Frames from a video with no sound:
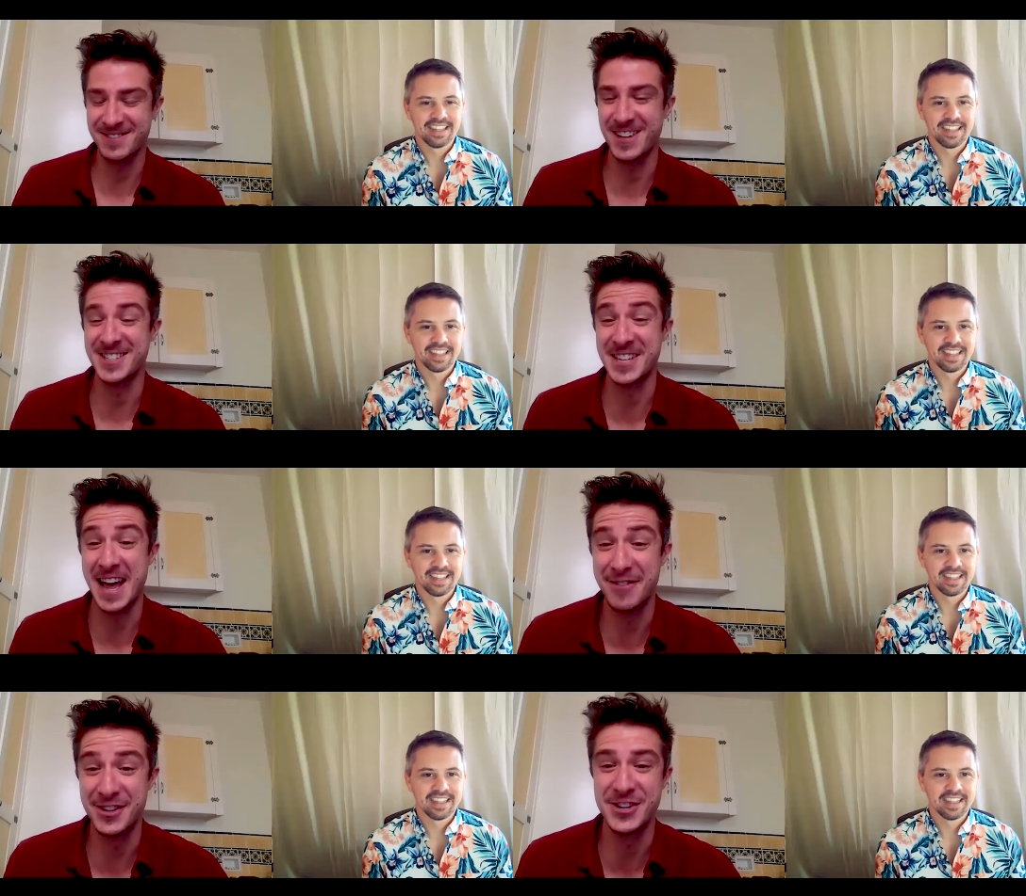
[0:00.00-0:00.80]

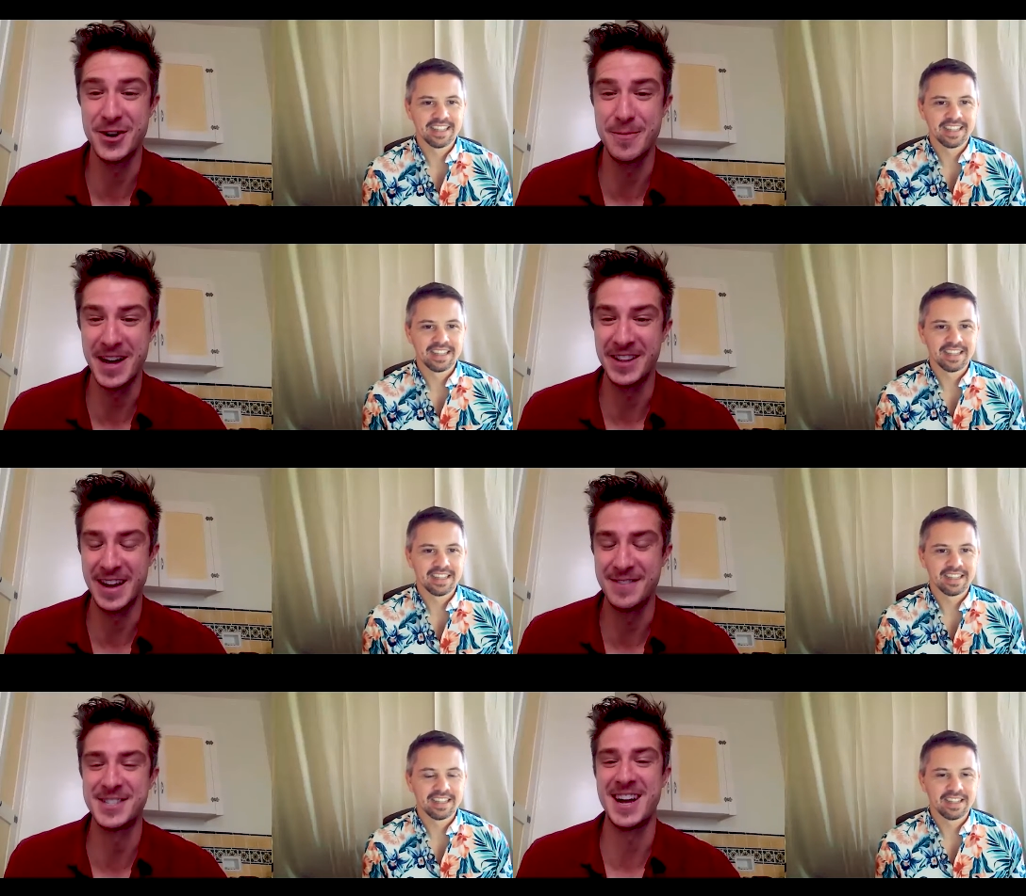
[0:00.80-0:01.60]
Speaker 1: savage nomad
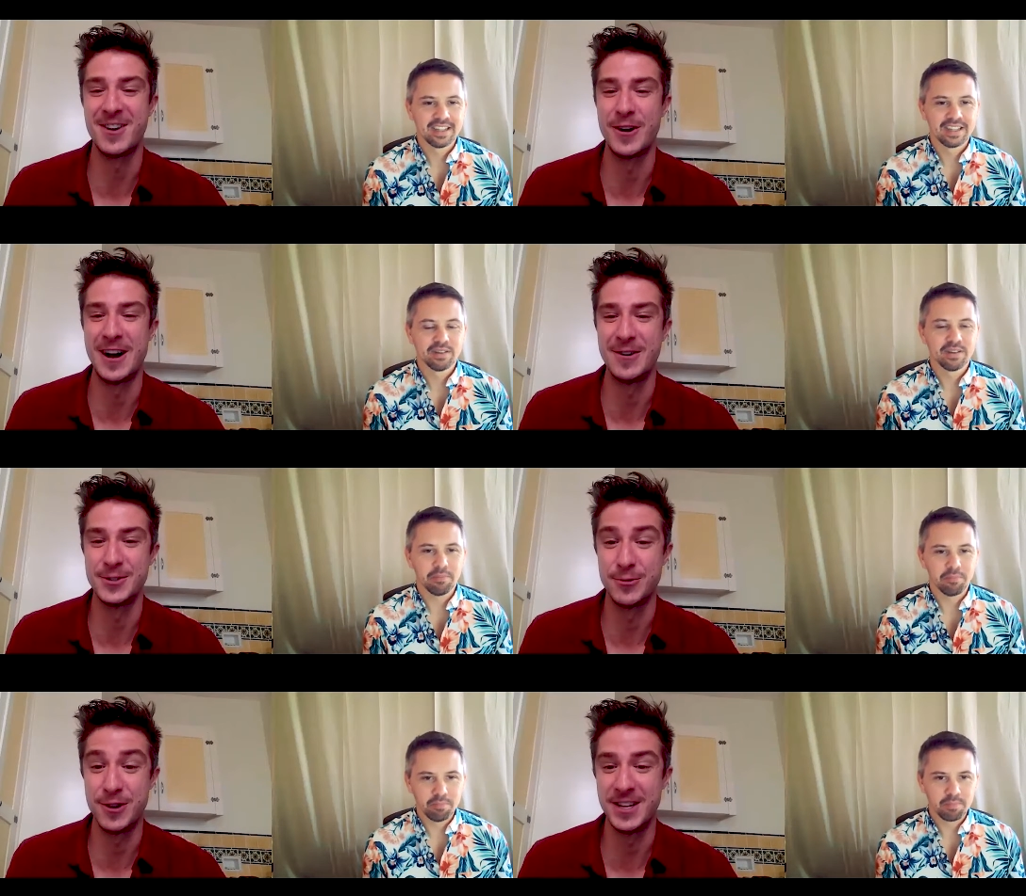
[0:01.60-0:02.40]
lifestyle where I was
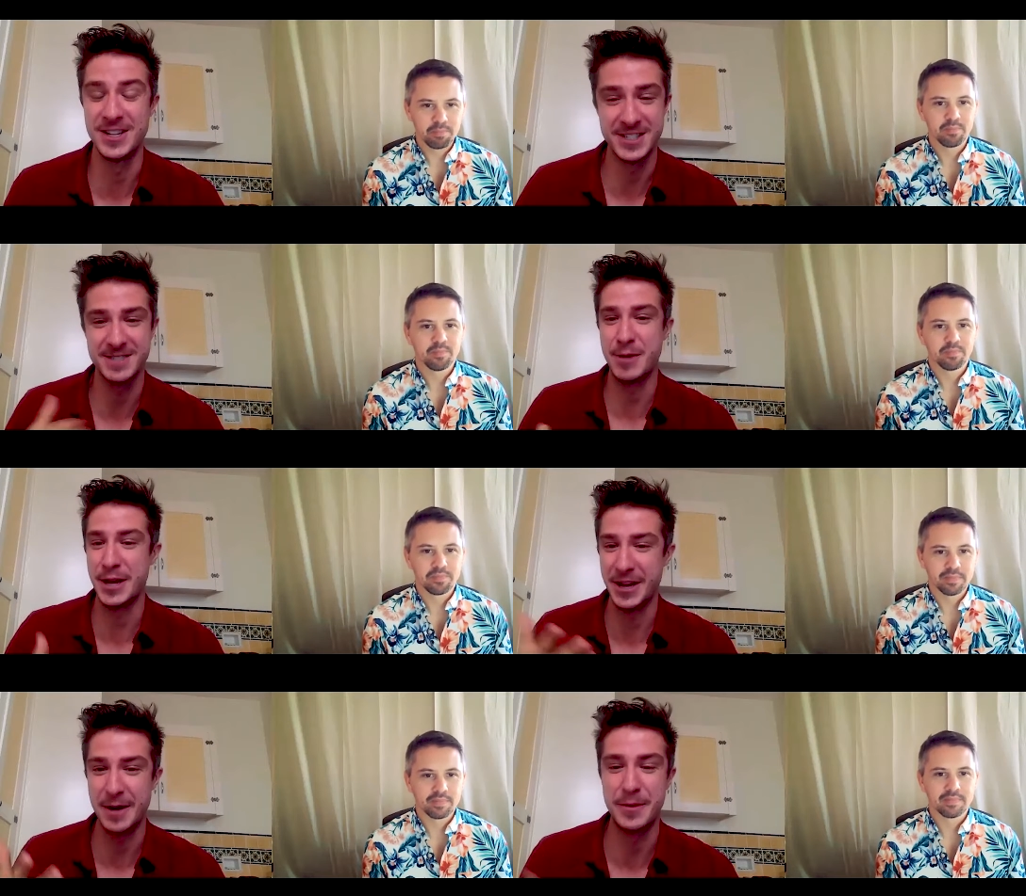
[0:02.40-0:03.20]
really picking
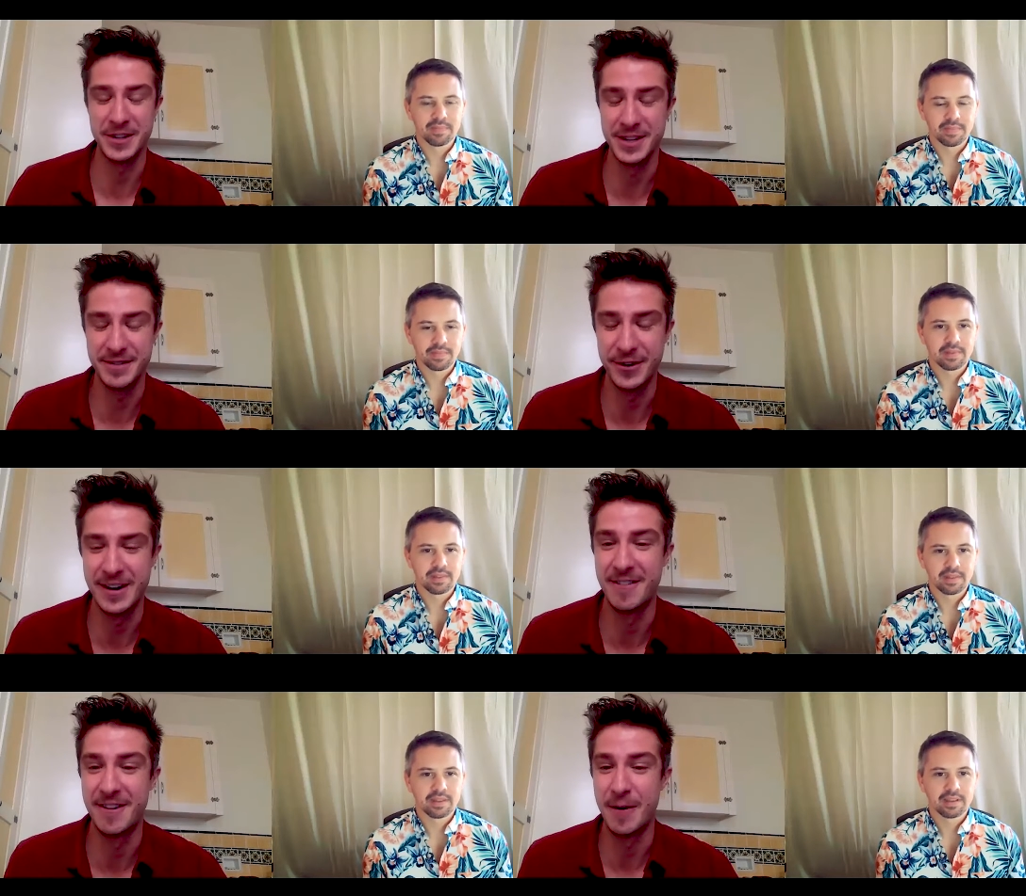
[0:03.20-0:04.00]
up and leaving whenever
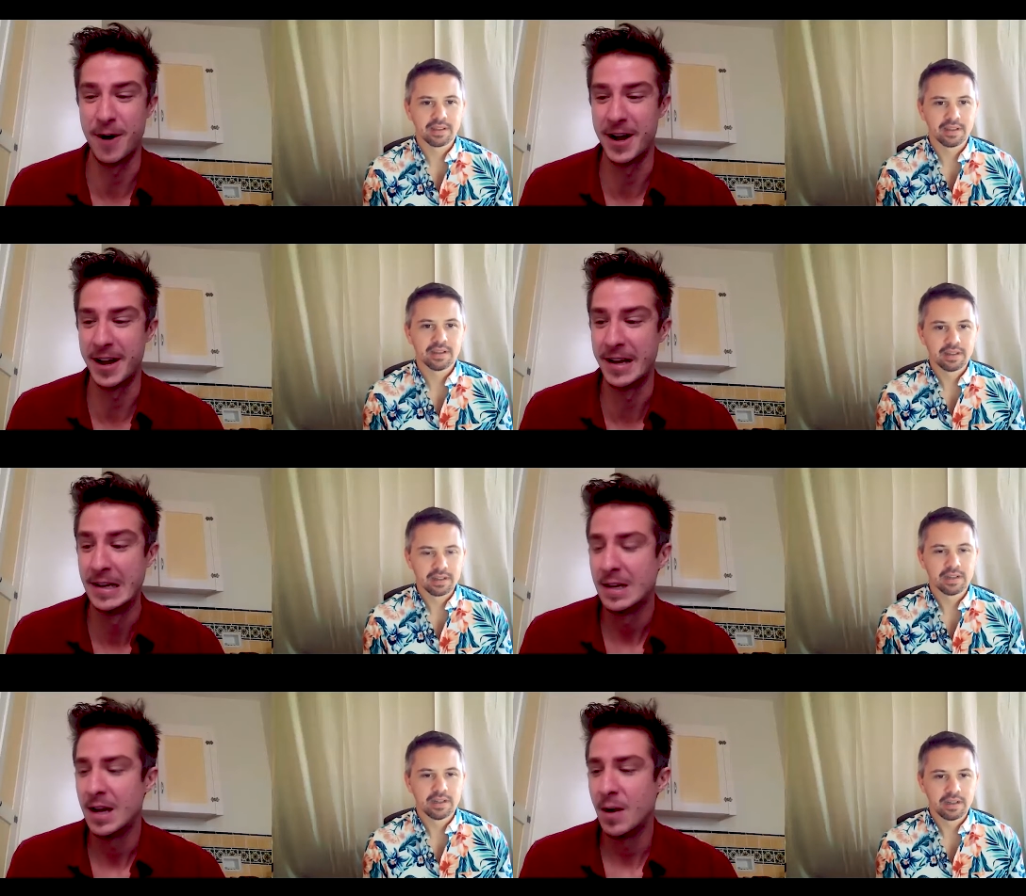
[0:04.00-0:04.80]
I wanted.
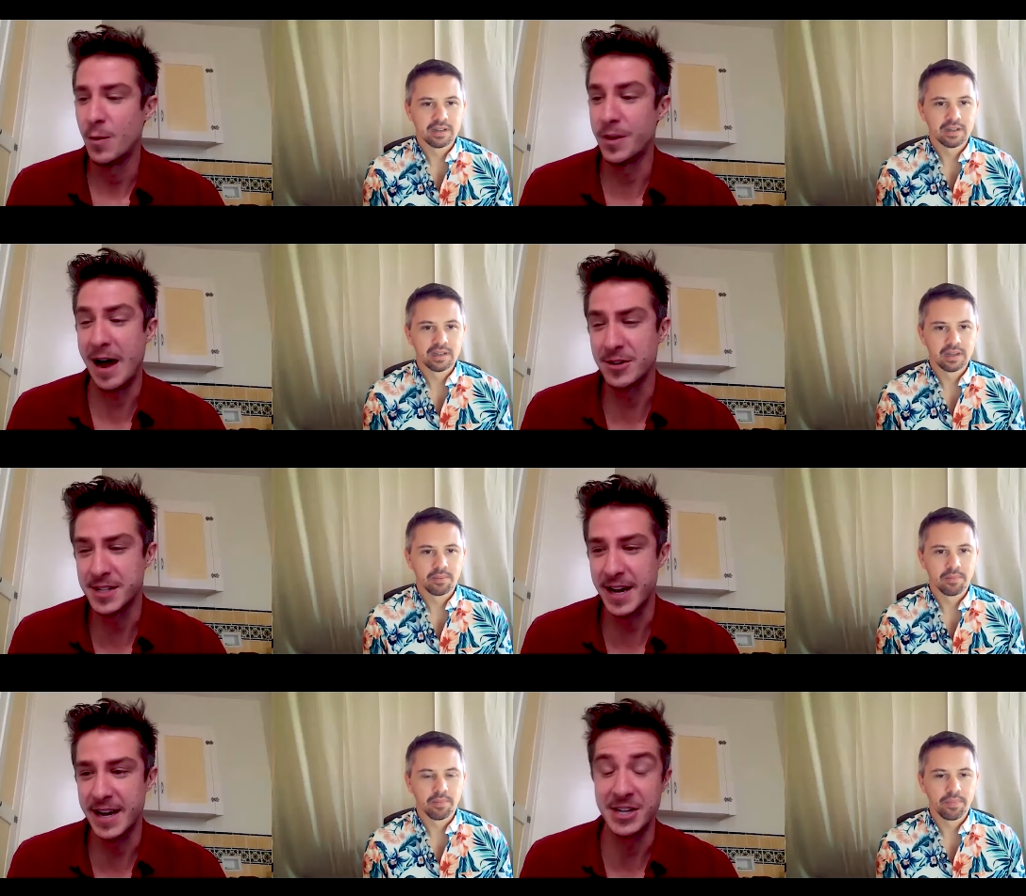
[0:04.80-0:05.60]
With Outsite,
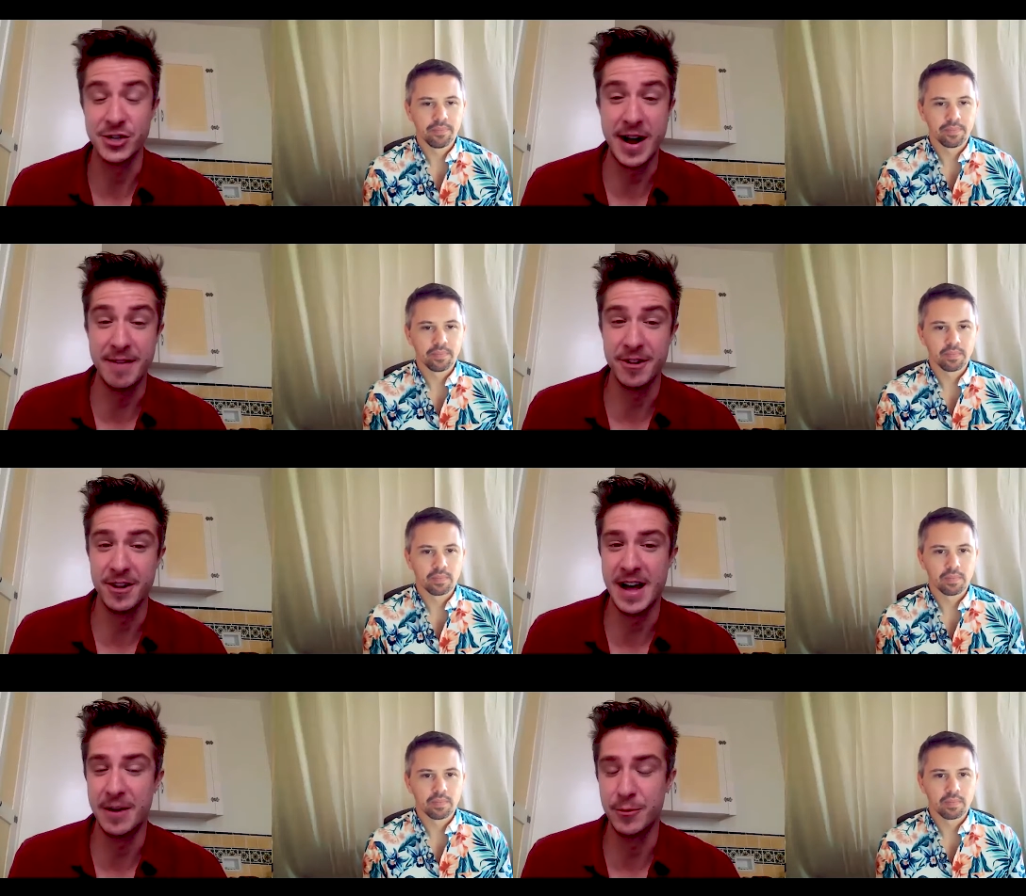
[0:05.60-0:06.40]
I travel a
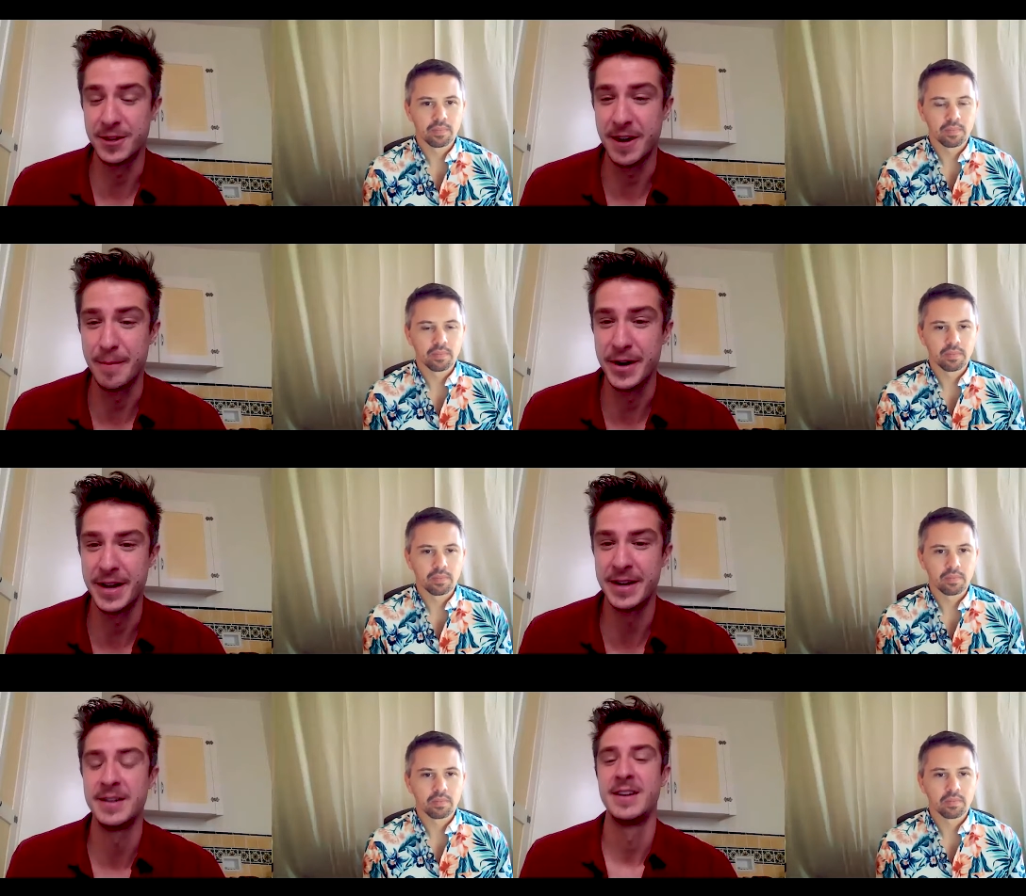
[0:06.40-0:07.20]
lot with the company,
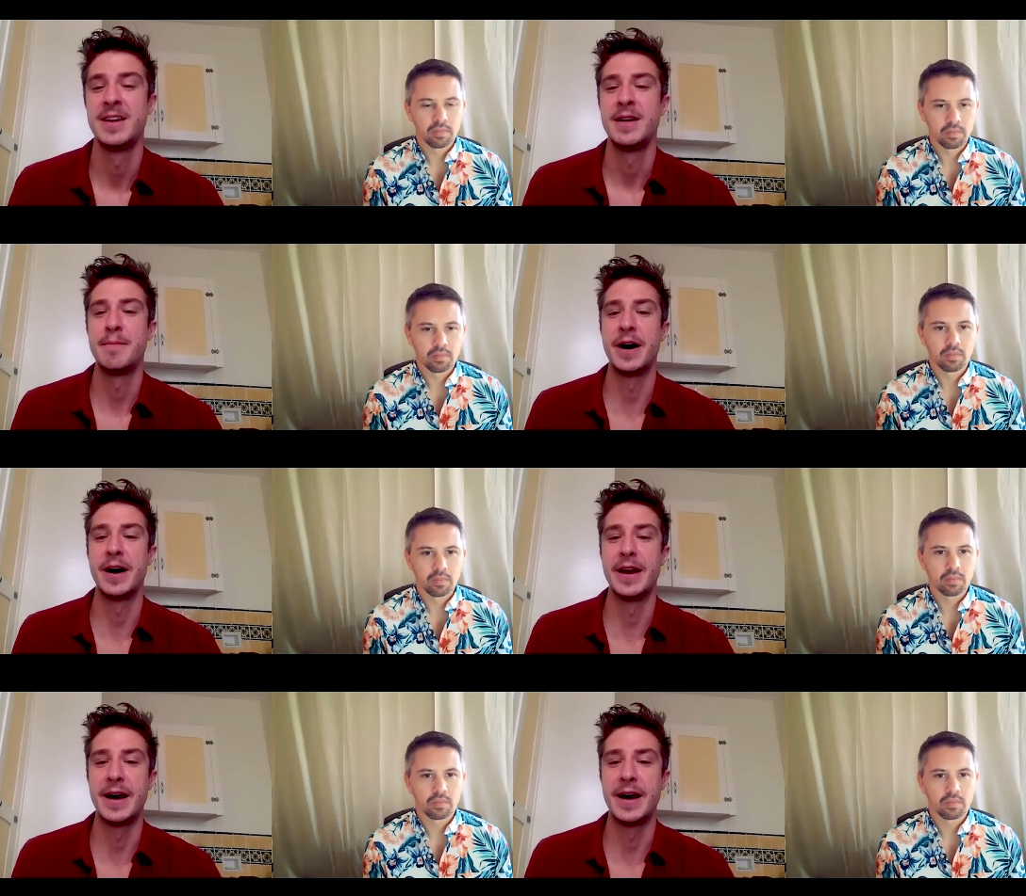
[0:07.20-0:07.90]
but